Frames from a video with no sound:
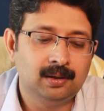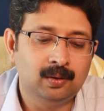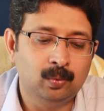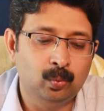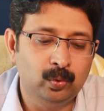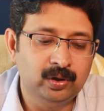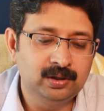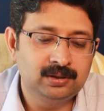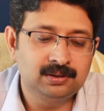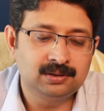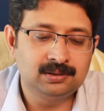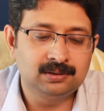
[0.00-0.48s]

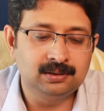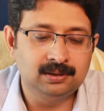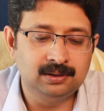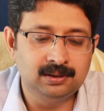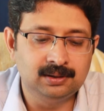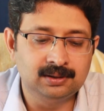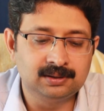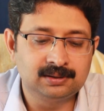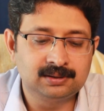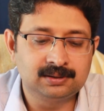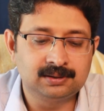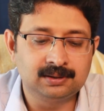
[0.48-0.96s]
which
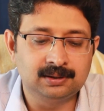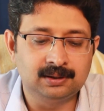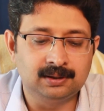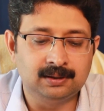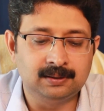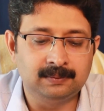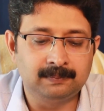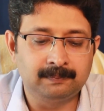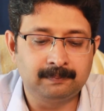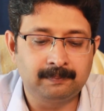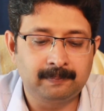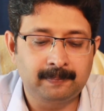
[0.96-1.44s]
is
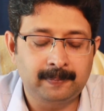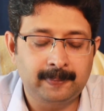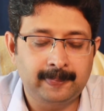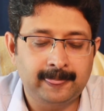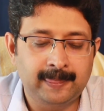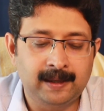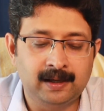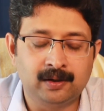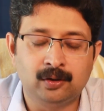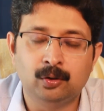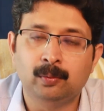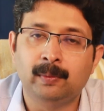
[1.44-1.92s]
a
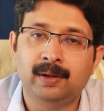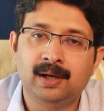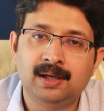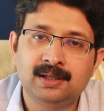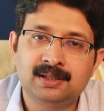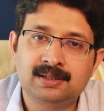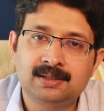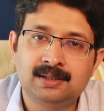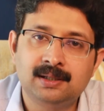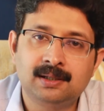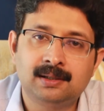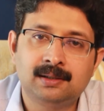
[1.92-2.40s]

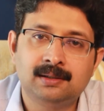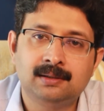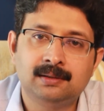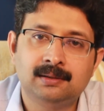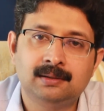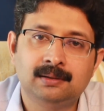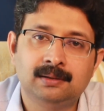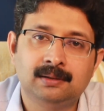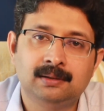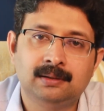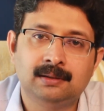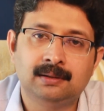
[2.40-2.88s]
humanistic
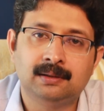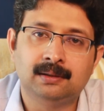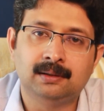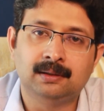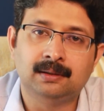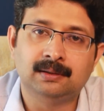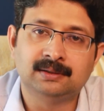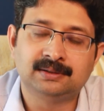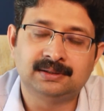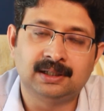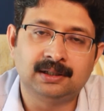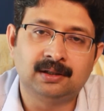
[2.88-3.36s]

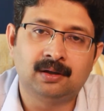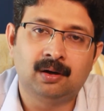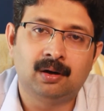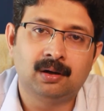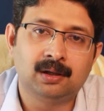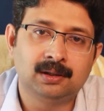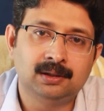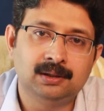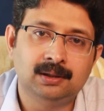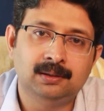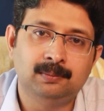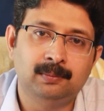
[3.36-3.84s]

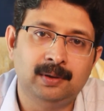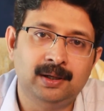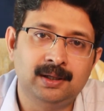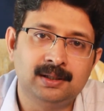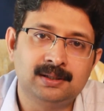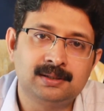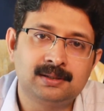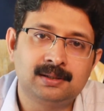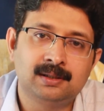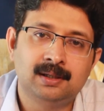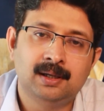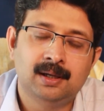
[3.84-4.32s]

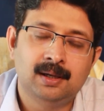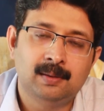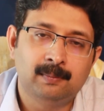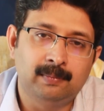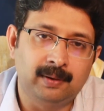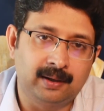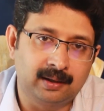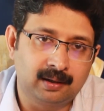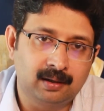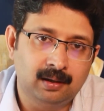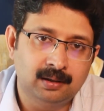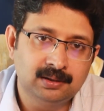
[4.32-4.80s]
psychology-based
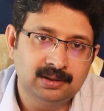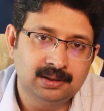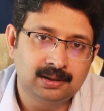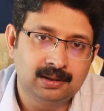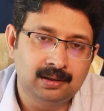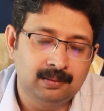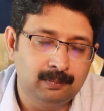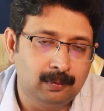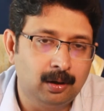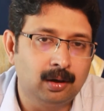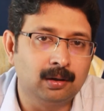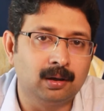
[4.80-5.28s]

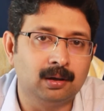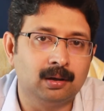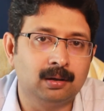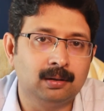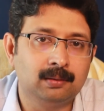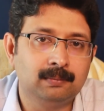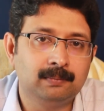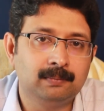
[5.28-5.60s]
pedagogical model,